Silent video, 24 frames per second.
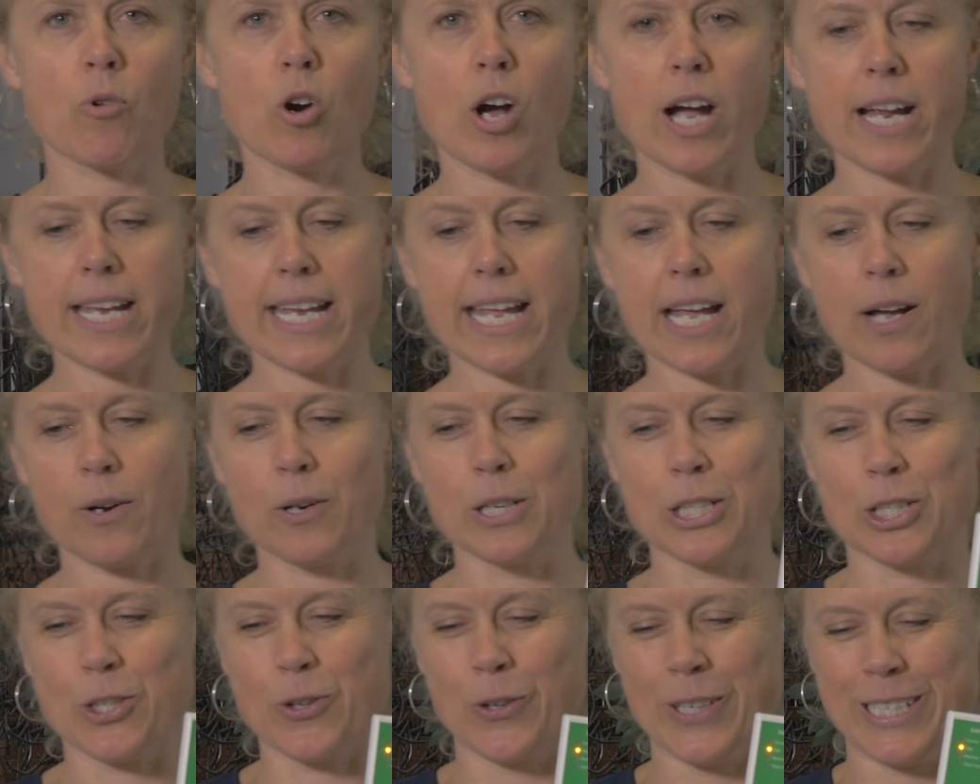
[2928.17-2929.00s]
right now
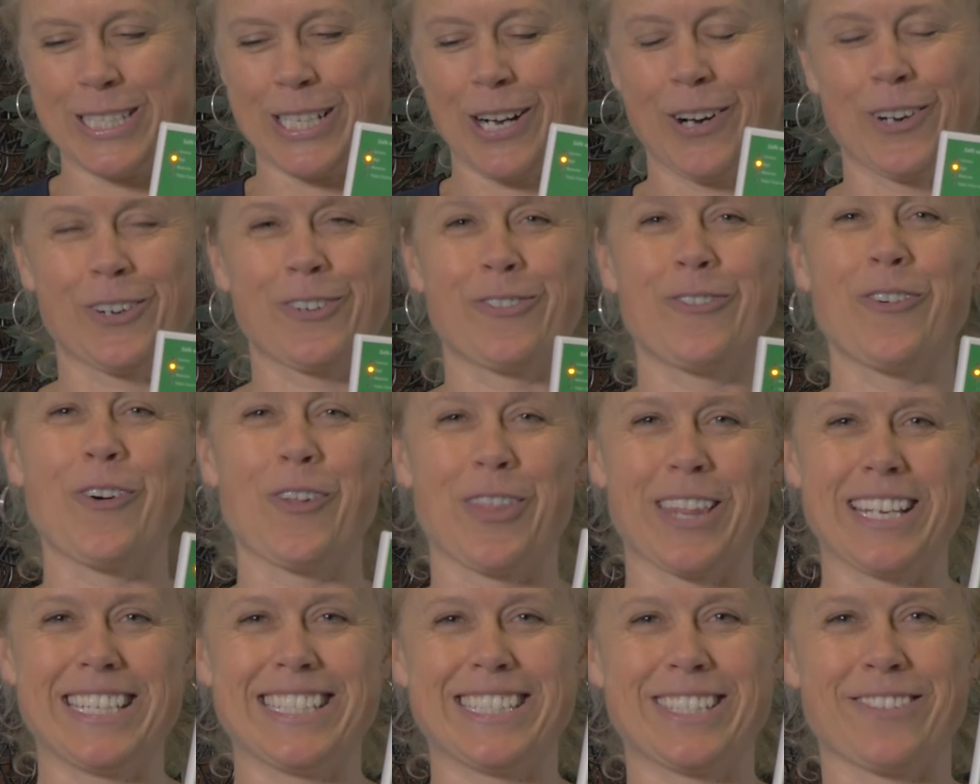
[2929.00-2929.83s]
as a result of all
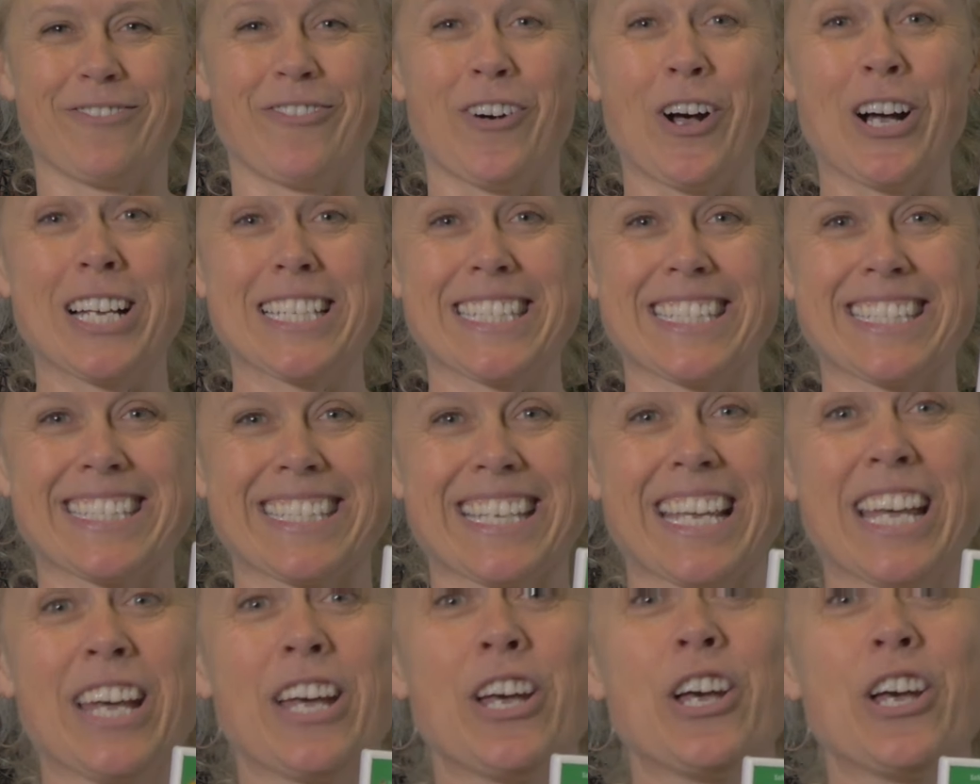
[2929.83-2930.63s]
these devices.